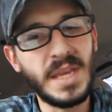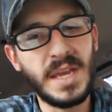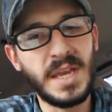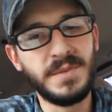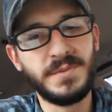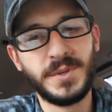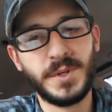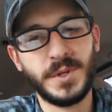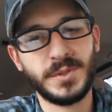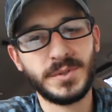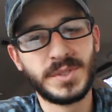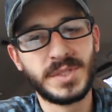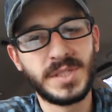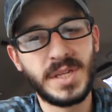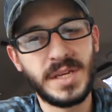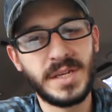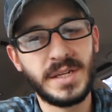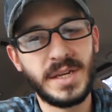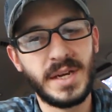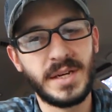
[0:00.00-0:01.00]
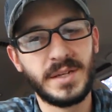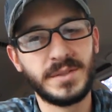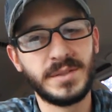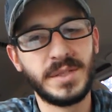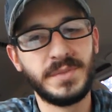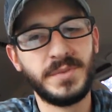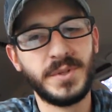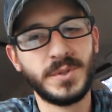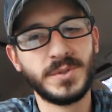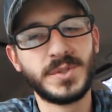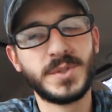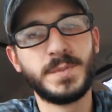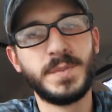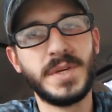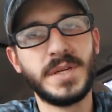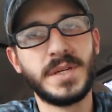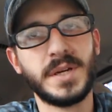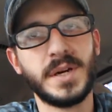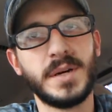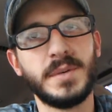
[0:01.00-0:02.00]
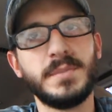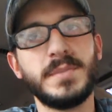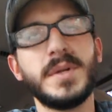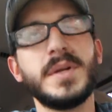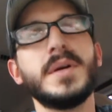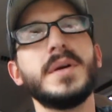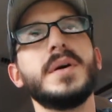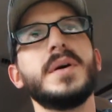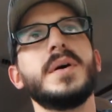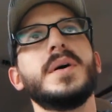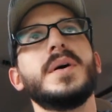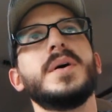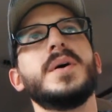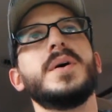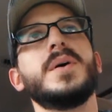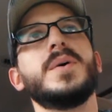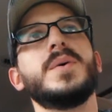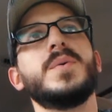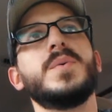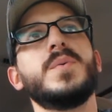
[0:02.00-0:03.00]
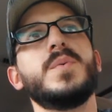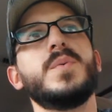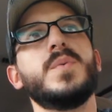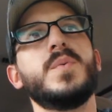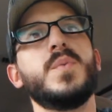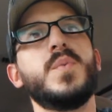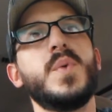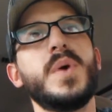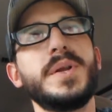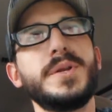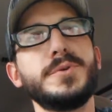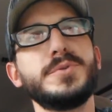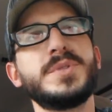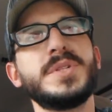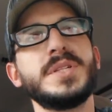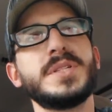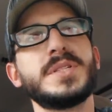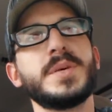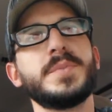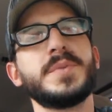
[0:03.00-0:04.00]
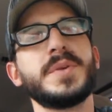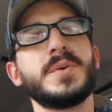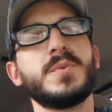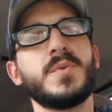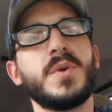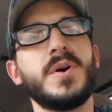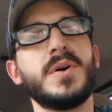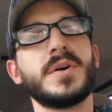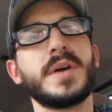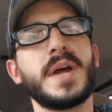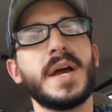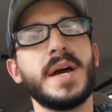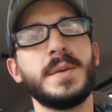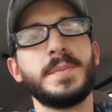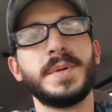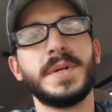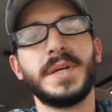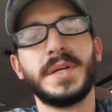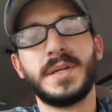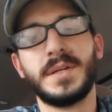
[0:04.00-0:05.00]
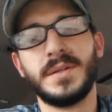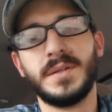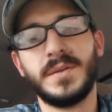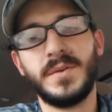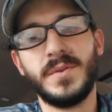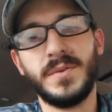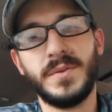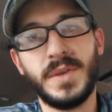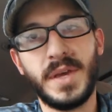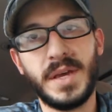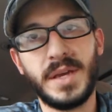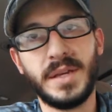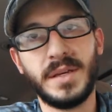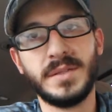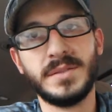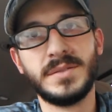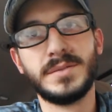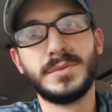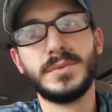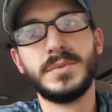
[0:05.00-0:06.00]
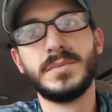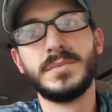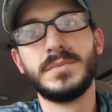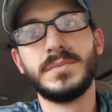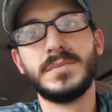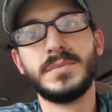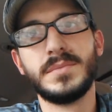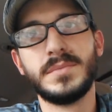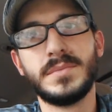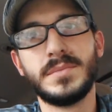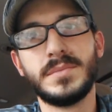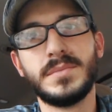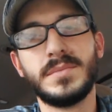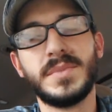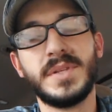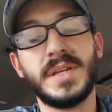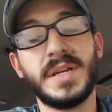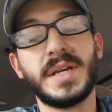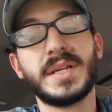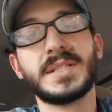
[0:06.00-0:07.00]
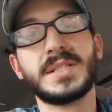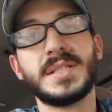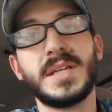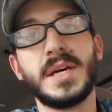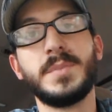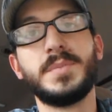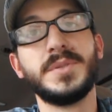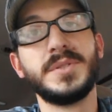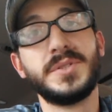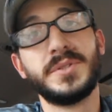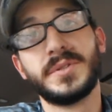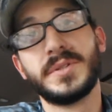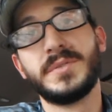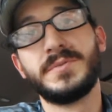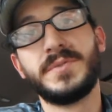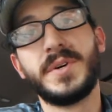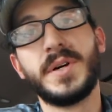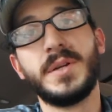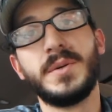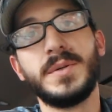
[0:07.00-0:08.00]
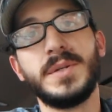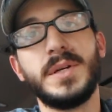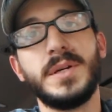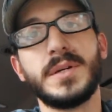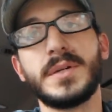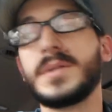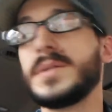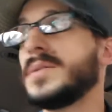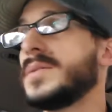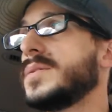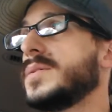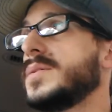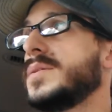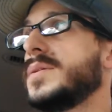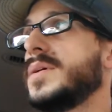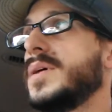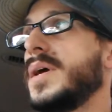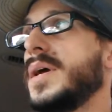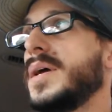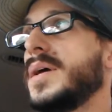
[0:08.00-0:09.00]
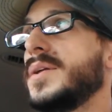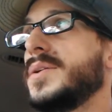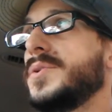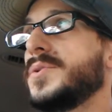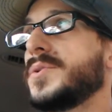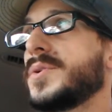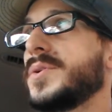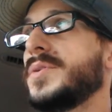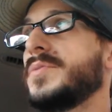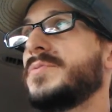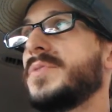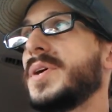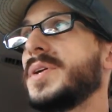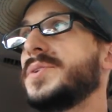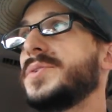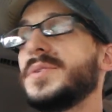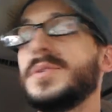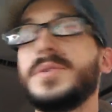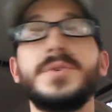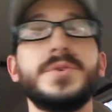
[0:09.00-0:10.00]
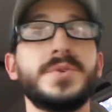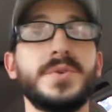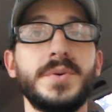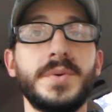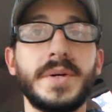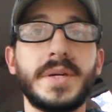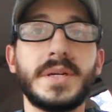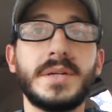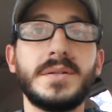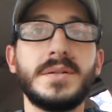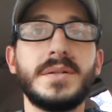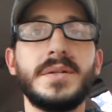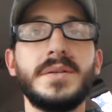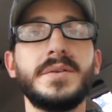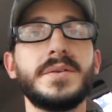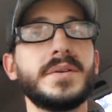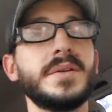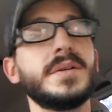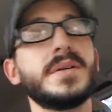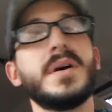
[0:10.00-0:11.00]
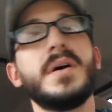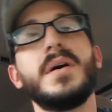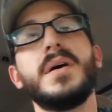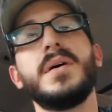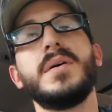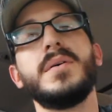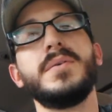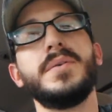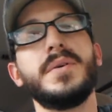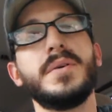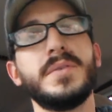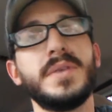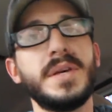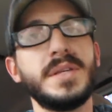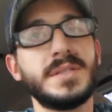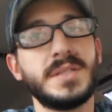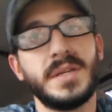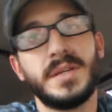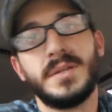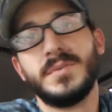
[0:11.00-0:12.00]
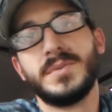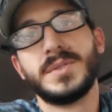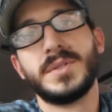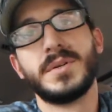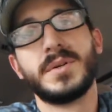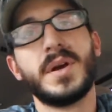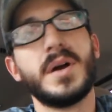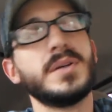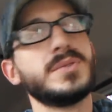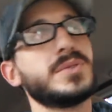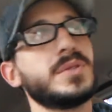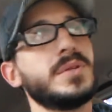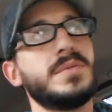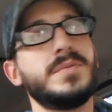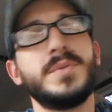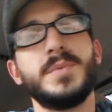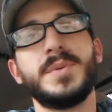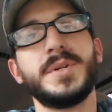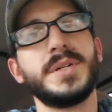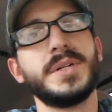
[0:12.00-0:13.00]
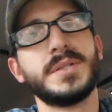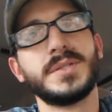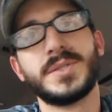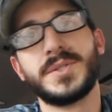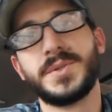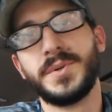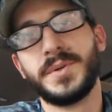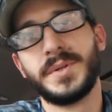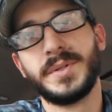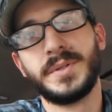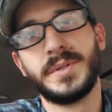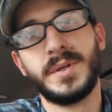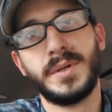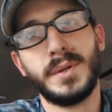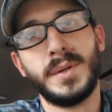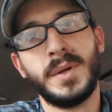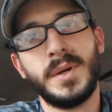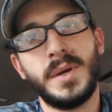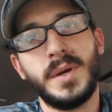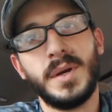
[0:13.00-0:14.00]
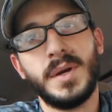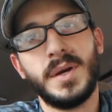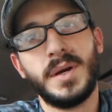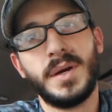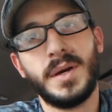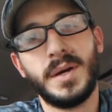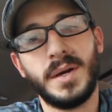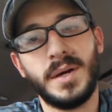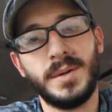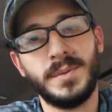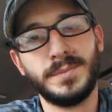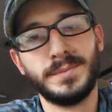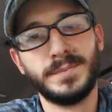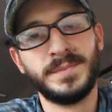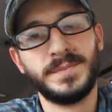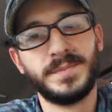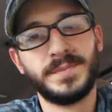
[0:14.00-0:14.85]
If you don't stand out, if you don't speak up, when you see something wrong happening, then the next step is you're going to follow along, and you're going to find that you're doing it, and you're going to go, oh no, they said it was okay, I saw everybody else doing it. Um,